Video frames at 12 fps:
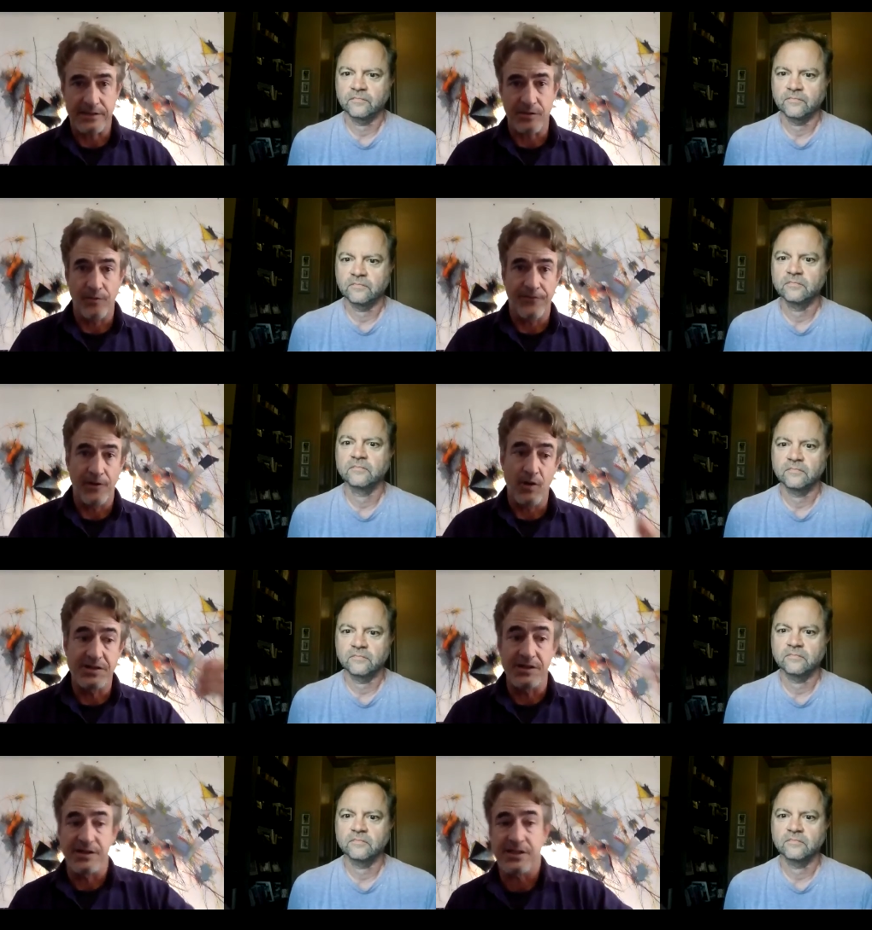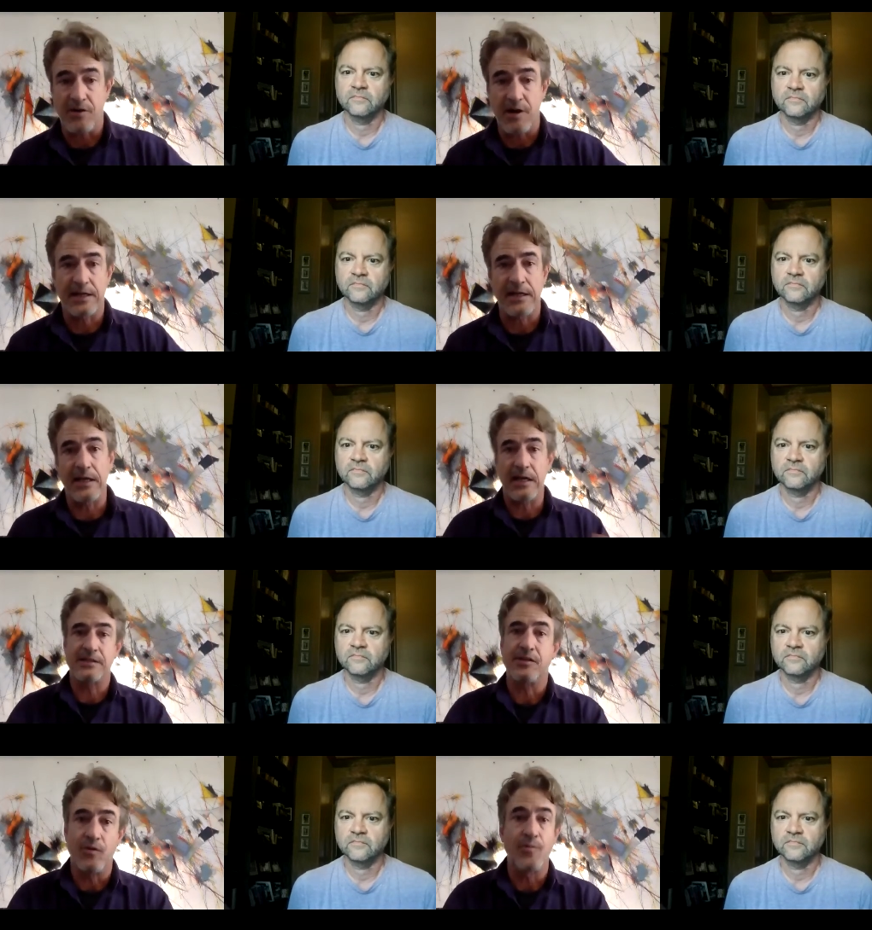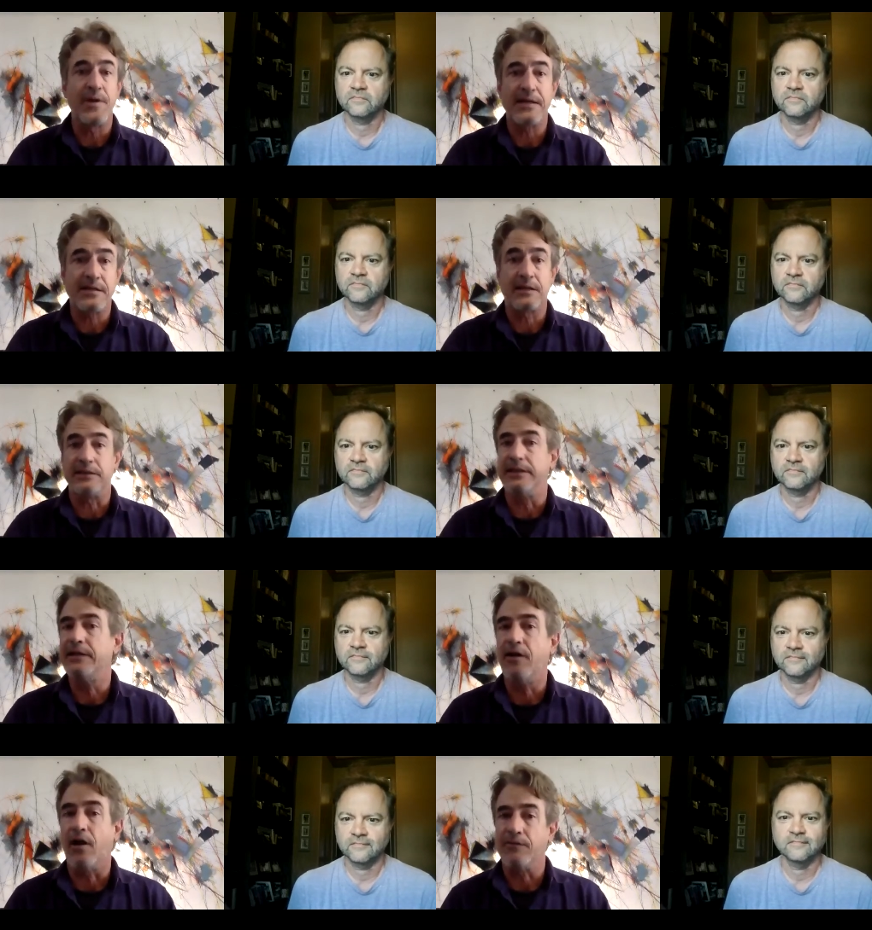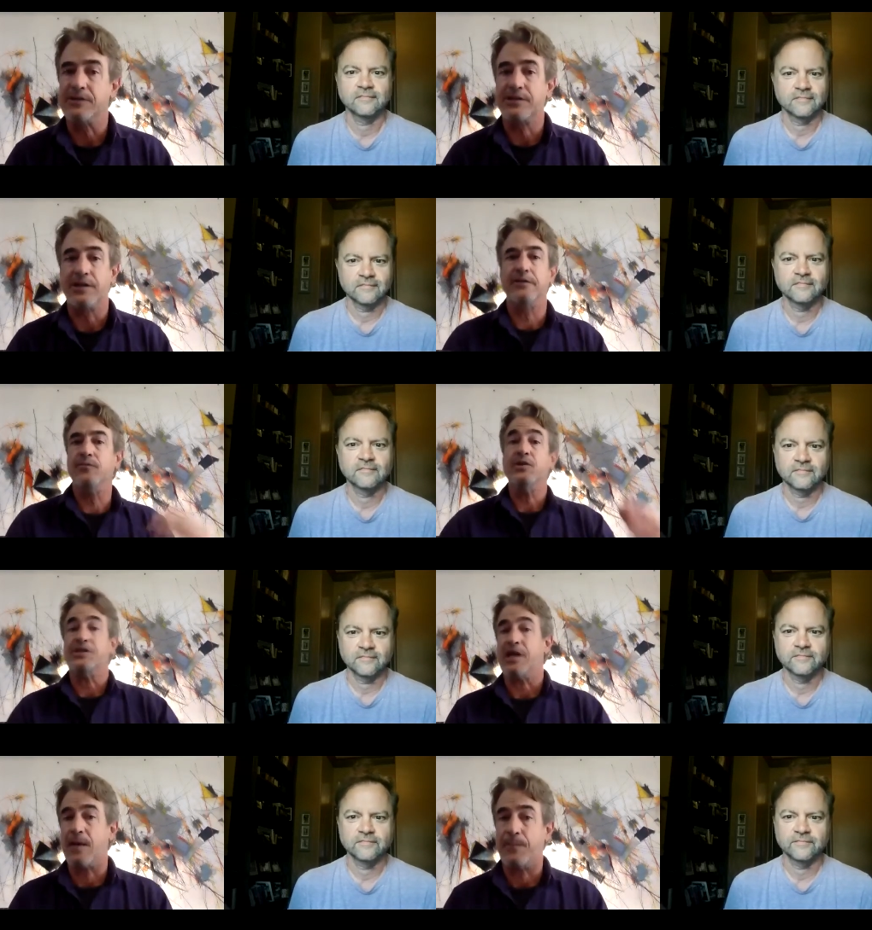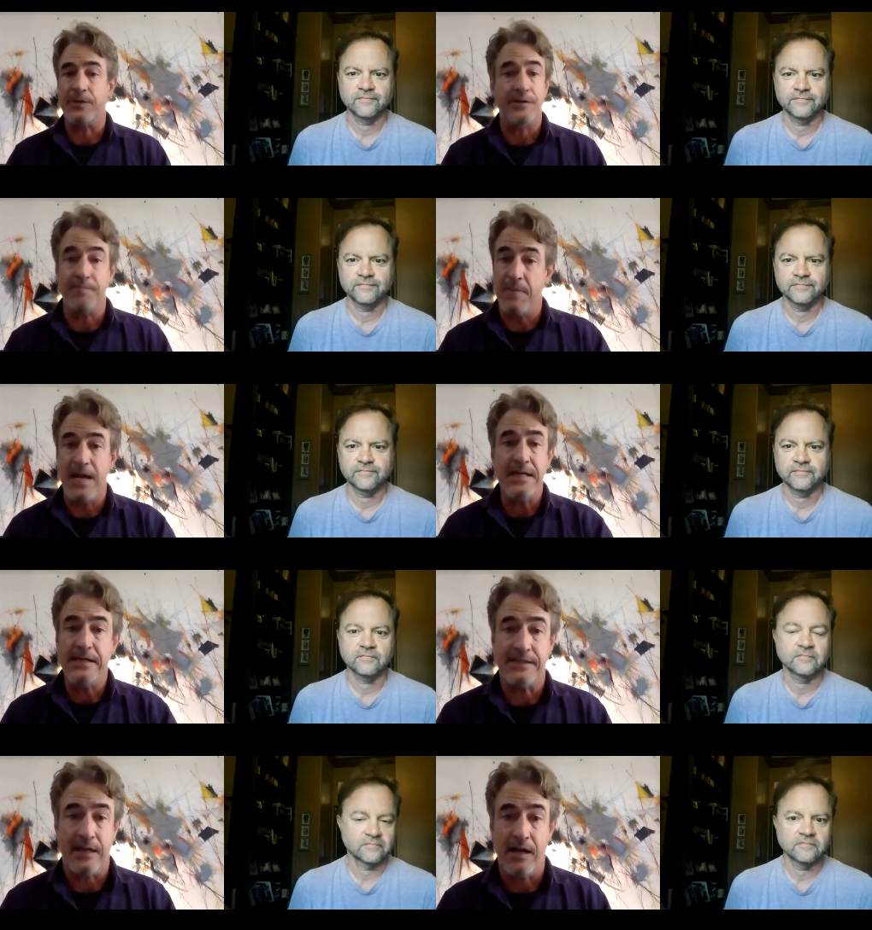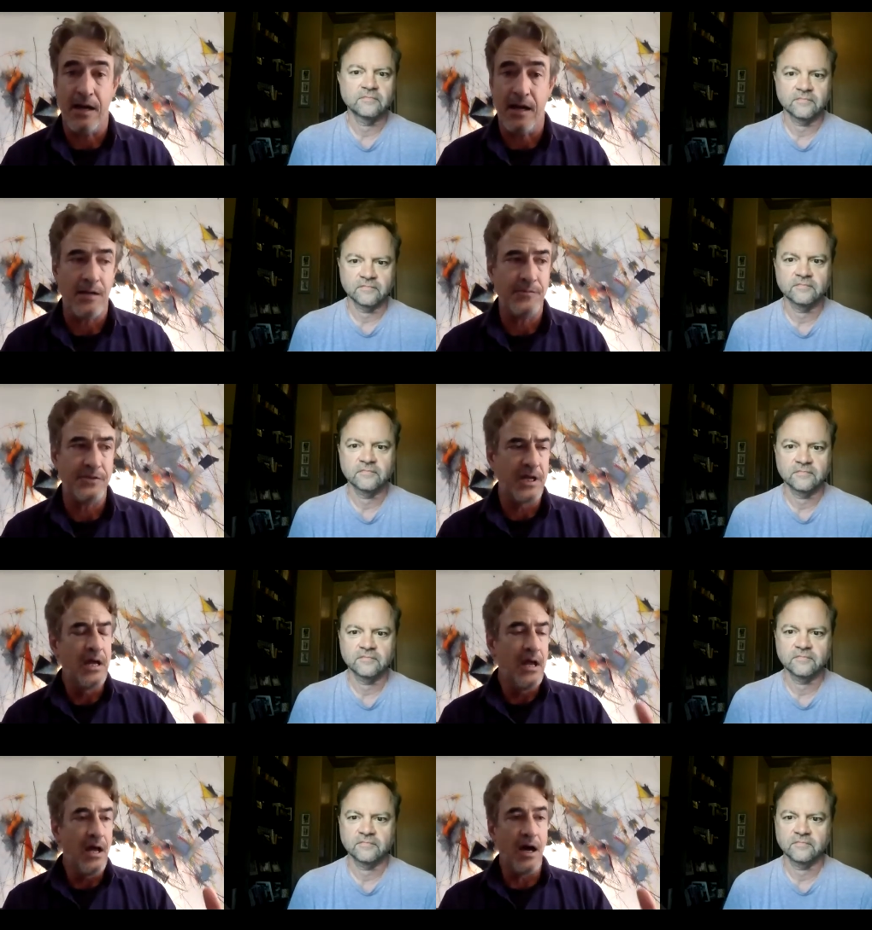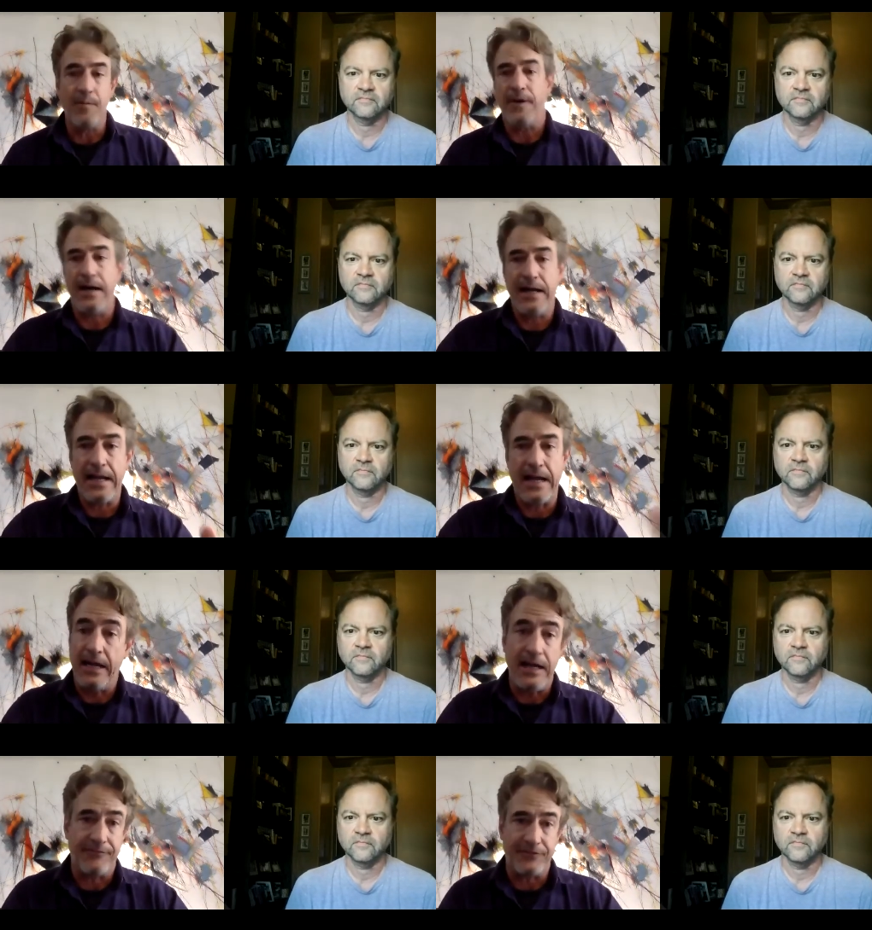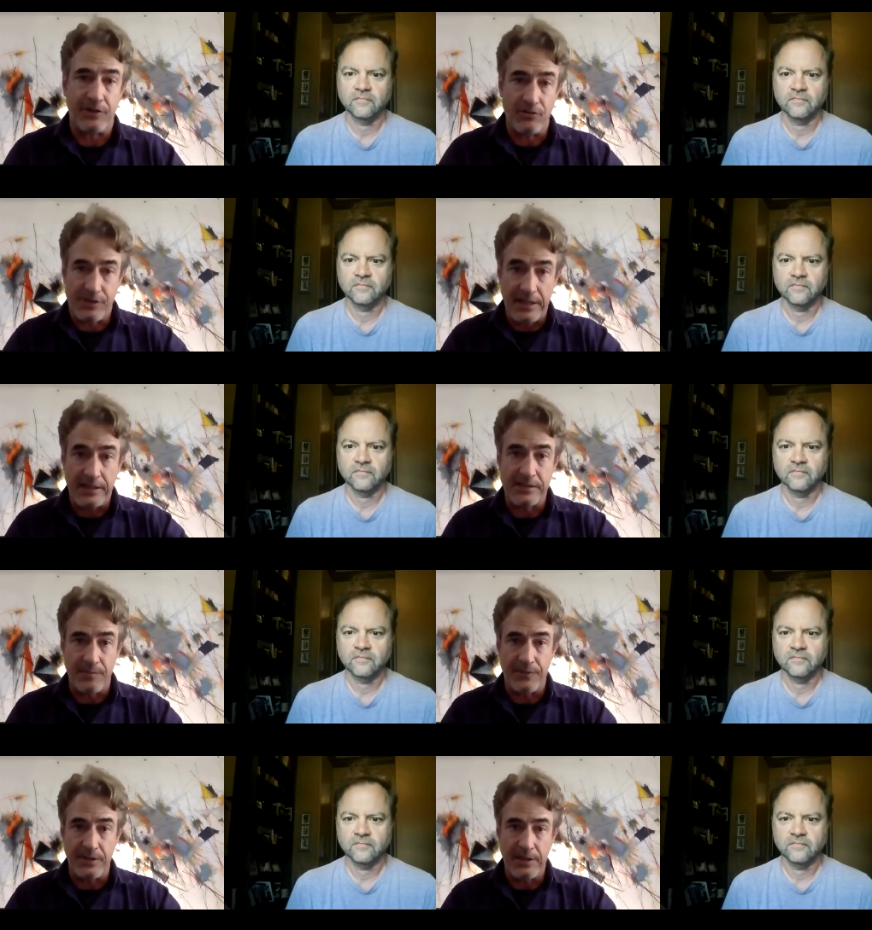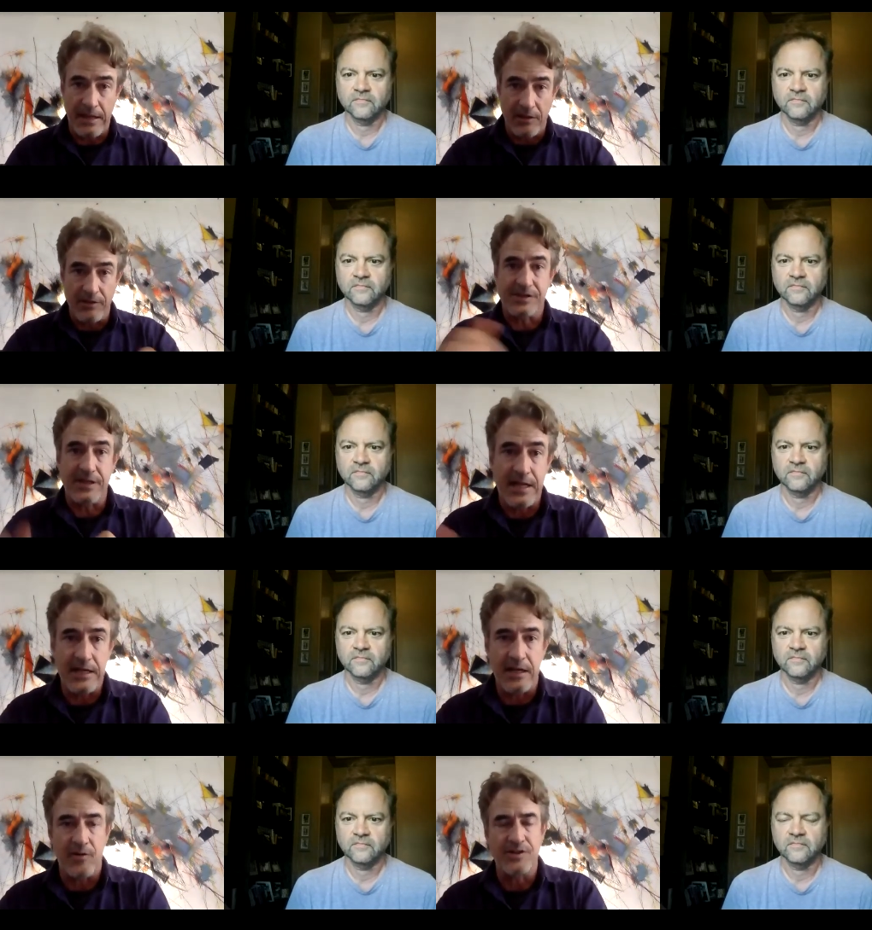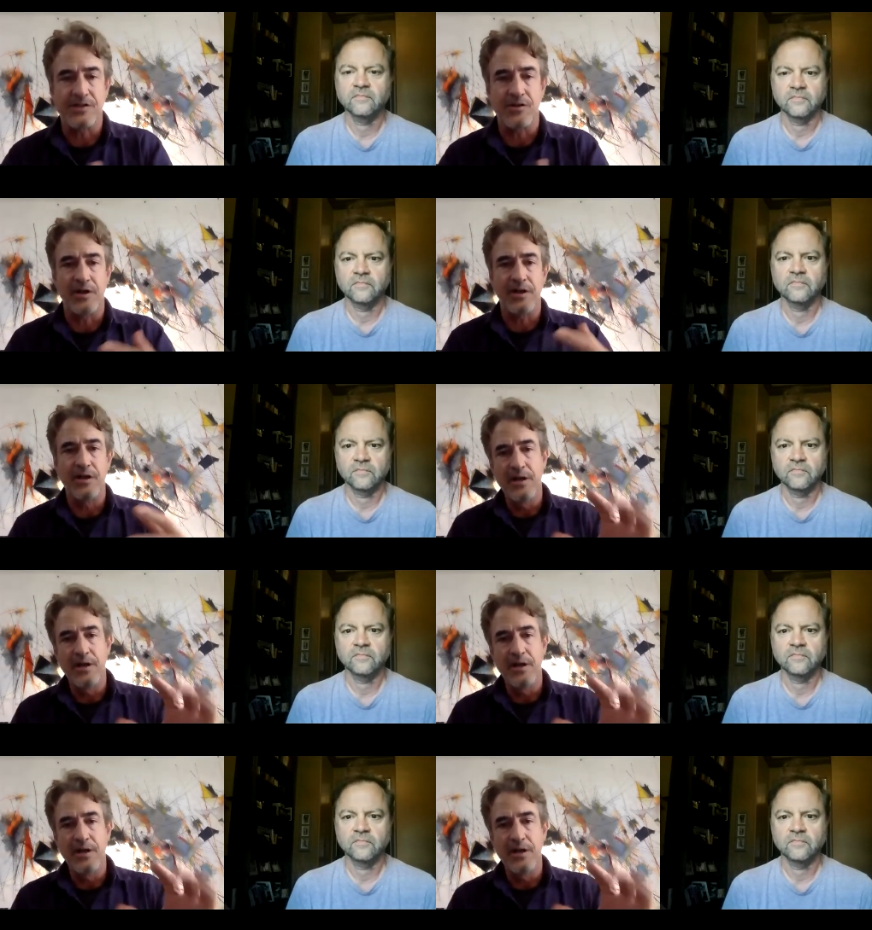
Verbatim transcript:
Speaker 1: So if I wasn't striking it as the romantic lead all of a sudden, which happened many times, um, I, would have to go take something else, and eh, you know. And so it